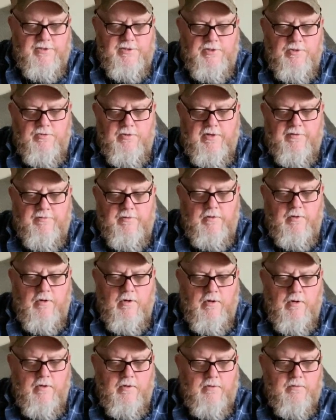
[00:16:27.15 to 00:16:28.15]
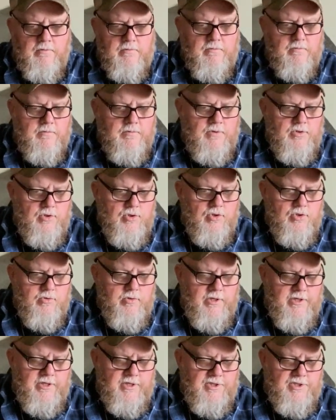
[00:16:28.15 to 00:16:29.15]
So you have a long
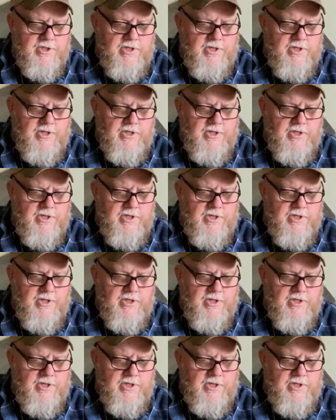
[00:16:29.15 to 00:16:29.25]
straight edge